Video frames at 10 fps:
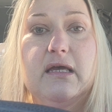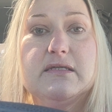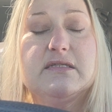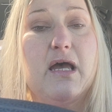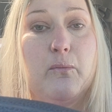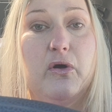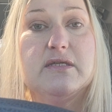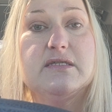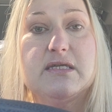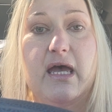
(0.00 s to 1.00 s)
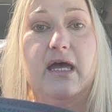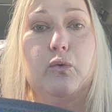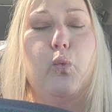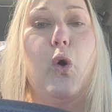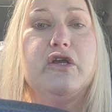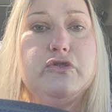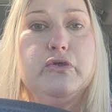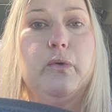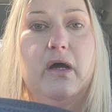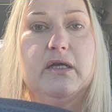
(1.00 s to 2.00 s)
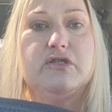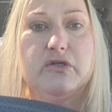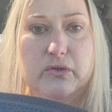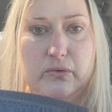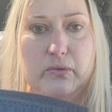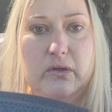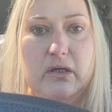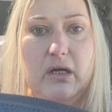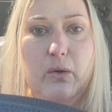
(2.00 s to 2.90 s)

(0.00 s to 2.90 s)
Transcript: someone said, what do I do